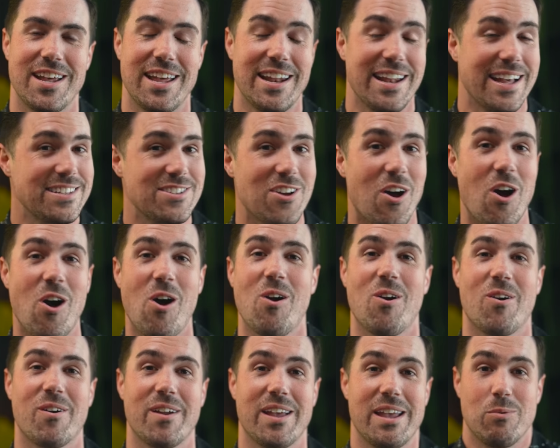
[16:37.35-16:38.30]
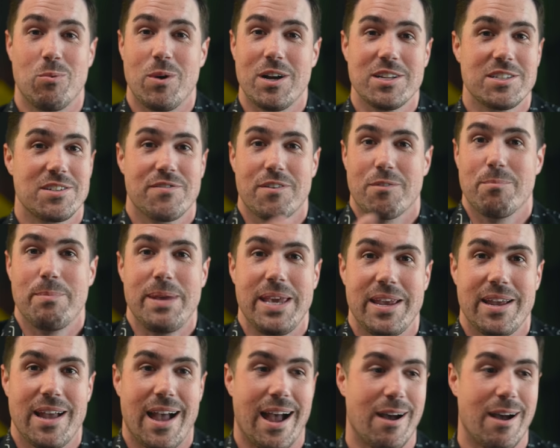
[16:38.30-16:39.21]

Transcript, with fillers: and that's hard. It was for me.